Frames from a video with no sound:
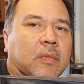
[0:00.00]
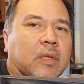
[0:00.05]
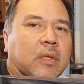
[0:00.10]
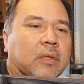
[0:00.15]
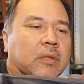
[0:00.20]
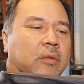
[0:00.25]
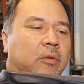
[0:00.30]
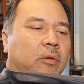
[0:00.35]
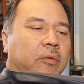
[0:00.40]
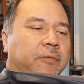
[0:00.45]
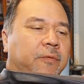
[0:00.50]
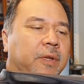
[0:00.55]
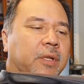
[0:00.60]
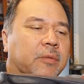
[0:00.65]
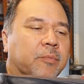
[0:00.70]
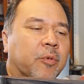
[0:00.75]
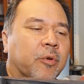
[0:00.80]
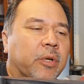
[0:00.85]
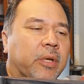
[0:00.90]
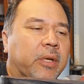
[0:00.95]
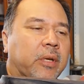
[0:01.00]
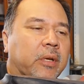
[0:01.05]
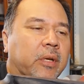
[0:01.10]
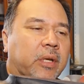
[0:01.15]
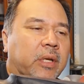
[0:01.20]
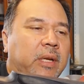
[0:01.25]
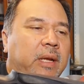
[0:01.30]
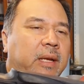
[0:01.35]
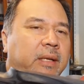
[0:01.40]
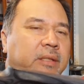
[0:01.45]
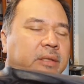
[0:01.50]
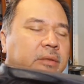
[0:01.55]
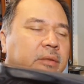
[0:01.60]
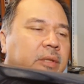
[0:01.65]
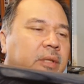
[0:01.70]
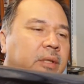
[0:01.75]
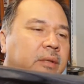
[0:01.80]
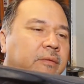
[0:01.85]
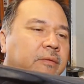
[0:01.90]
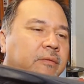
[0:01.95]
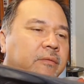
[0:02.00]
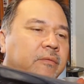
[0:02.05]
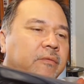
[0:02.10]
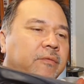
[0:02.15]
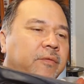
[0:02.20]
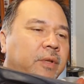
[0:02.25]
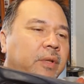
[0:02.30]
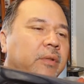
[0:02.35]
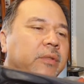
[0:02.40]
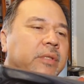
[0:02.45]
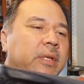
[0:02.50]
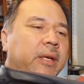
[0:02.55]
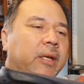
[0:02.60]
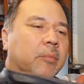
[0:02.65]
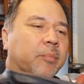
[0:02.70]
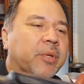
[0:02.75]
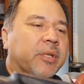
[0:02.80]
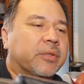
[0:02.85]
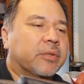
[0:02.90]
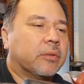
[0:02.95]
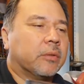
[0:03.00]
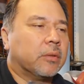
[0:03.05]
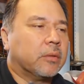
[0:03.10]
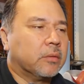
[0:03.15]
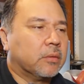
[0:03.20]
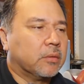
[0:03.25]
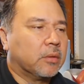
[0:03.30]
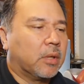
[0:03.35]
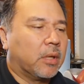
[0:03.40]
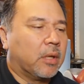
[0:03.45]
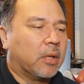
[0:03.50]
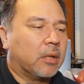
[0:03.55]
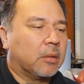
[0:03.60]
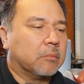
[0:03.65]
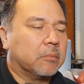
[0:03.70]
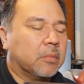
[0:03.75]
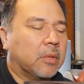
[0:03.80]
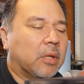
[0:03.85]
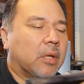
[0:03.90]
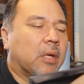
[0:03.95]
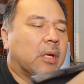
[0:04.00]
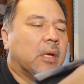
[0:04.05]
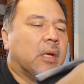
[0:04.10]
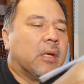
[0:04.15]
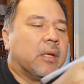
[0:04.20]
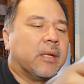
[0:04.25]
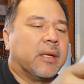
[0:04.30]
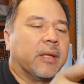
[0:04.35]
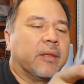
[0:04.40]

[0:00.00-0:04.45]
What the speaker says: So it fits pretty good. It actually feels like a pistol. Now